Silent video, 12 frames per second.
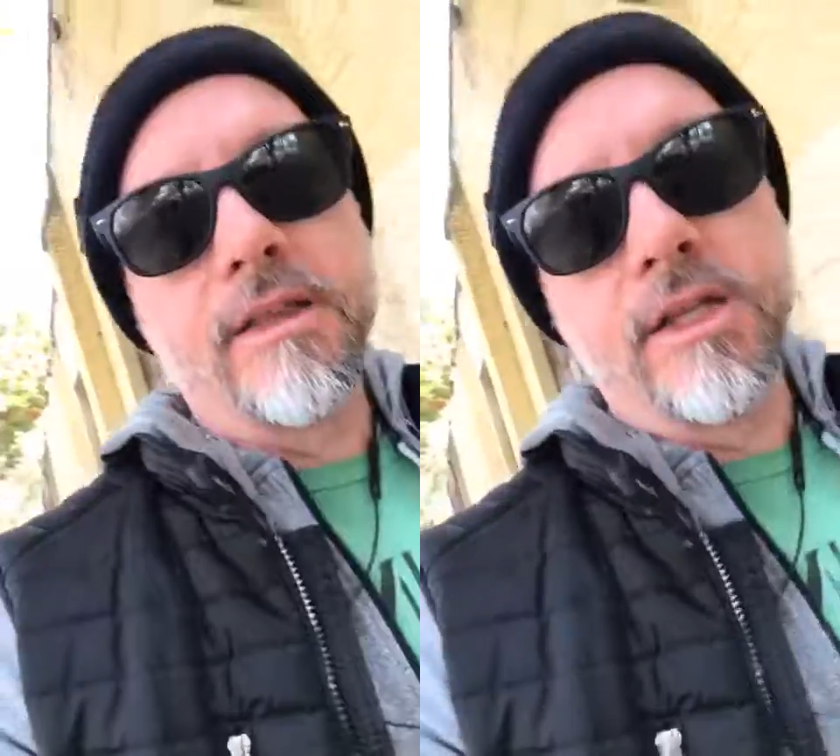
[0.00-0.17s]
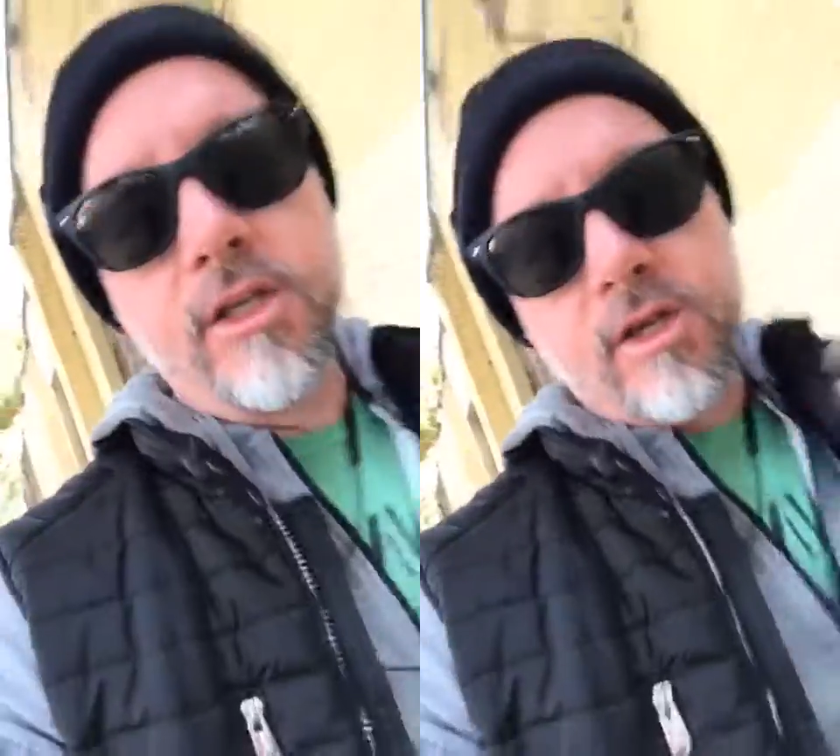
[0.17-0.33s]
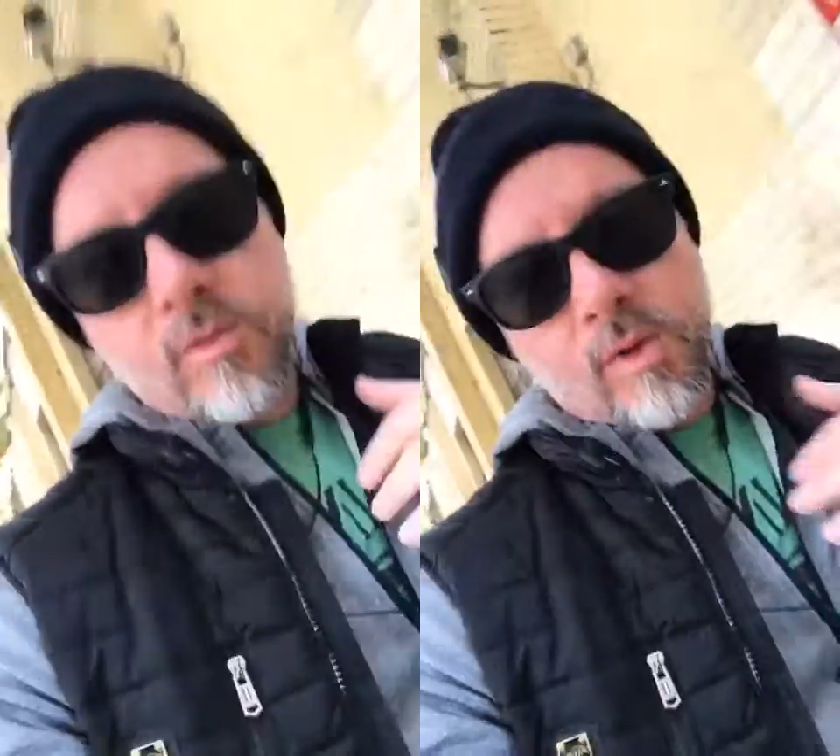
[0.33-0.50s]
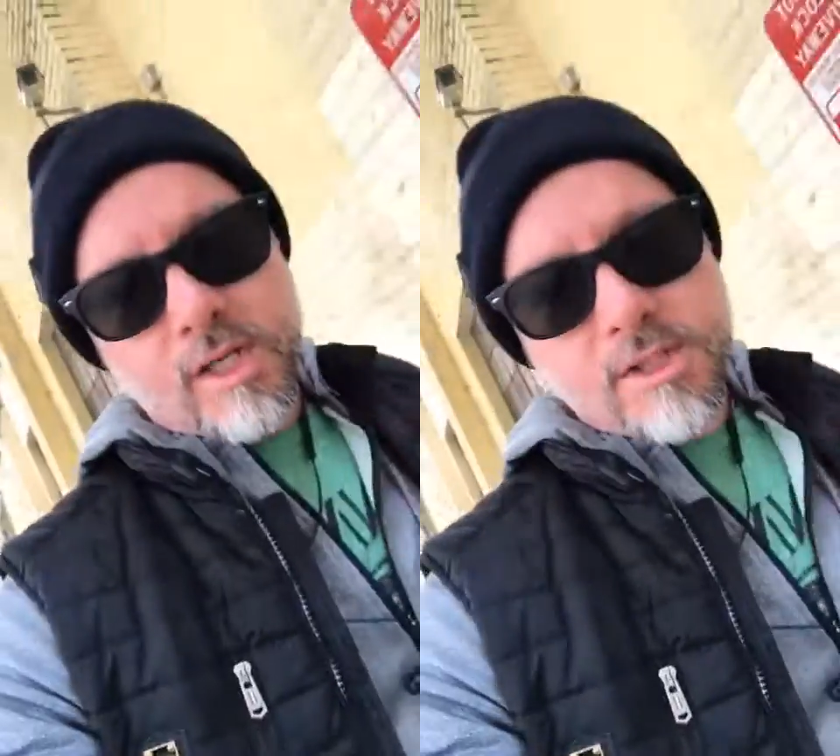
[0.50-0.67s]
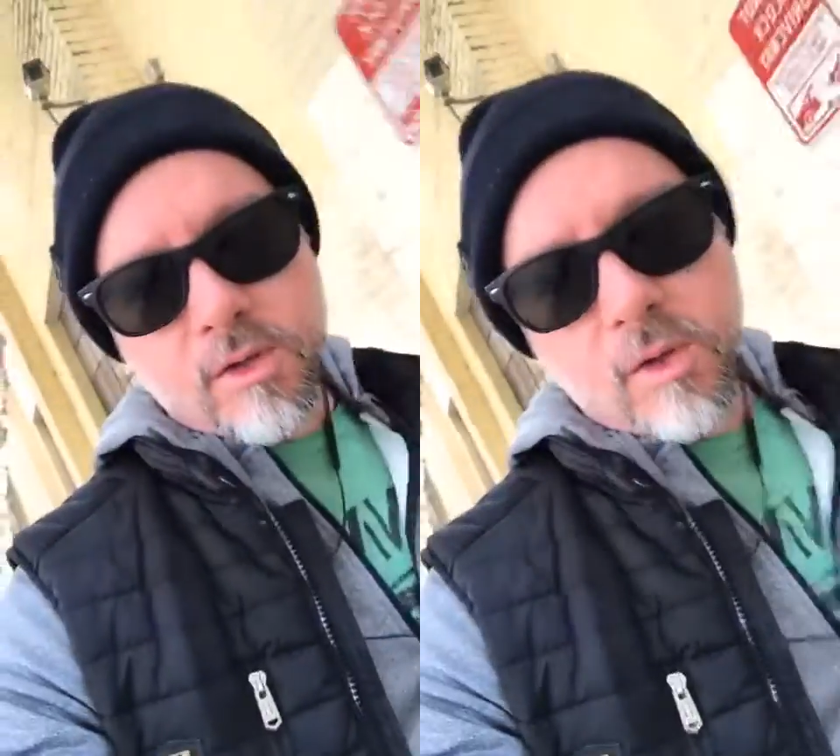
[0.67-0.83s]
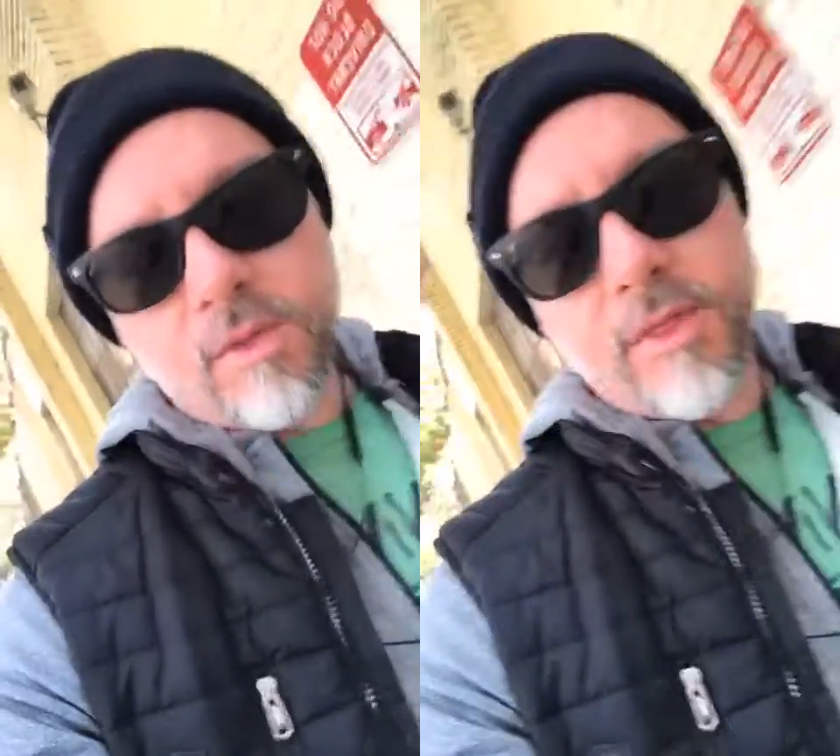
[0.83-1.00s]
and then you can
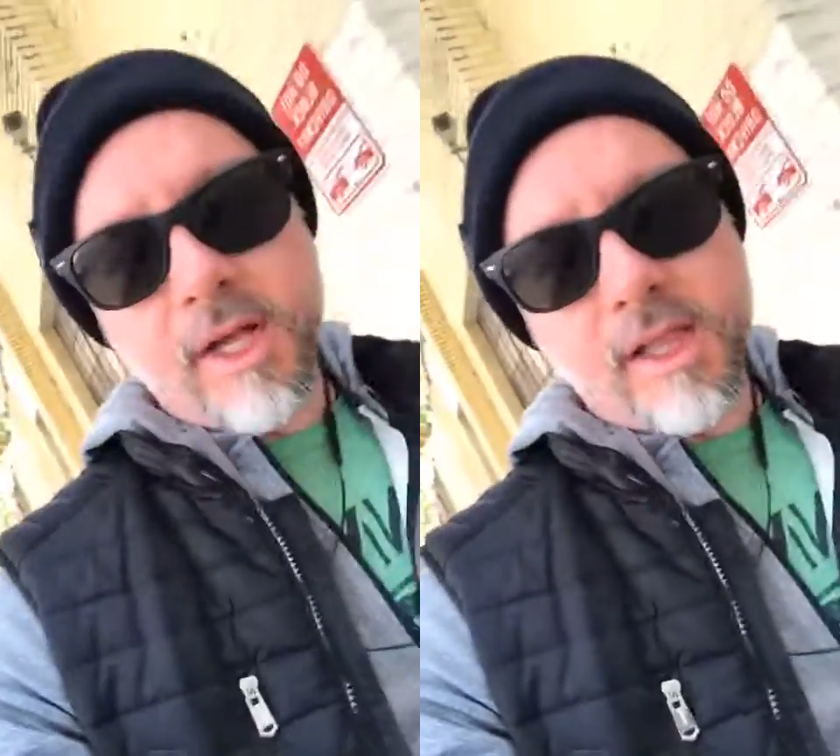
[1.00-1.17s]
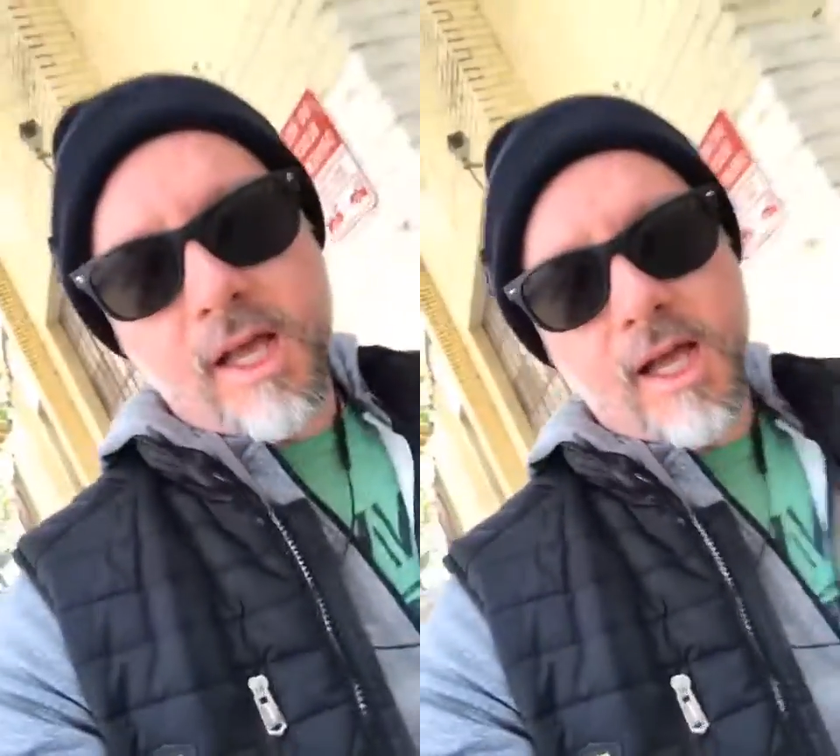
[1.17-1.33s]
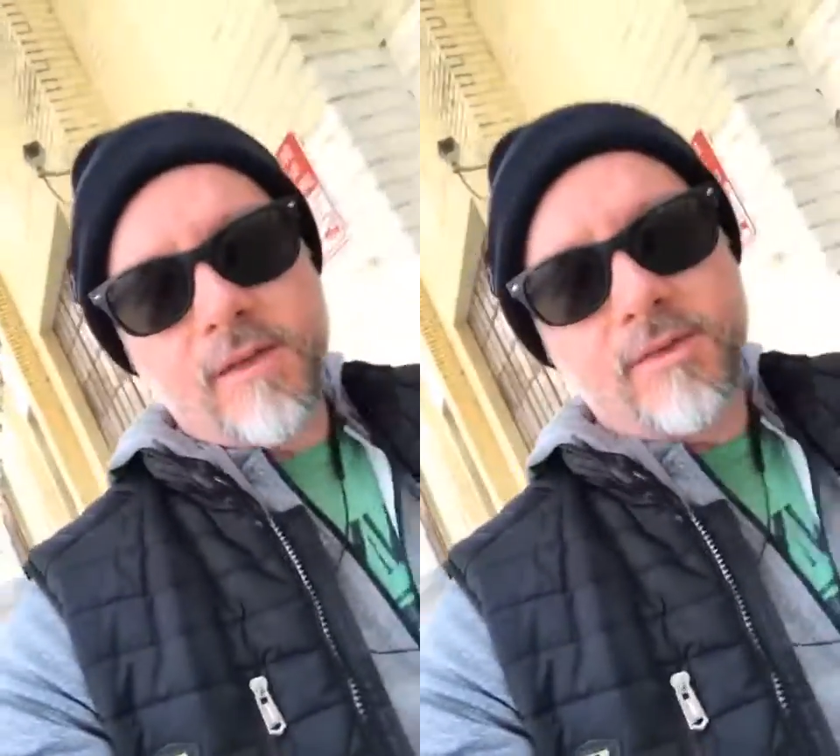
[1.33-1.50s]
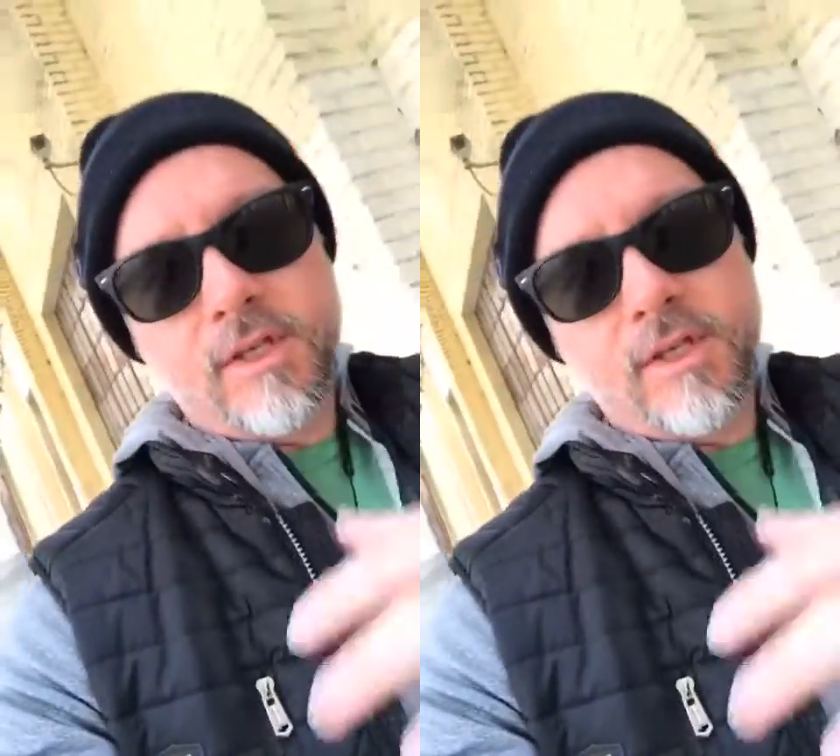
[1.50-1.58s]
watch the whole thing live.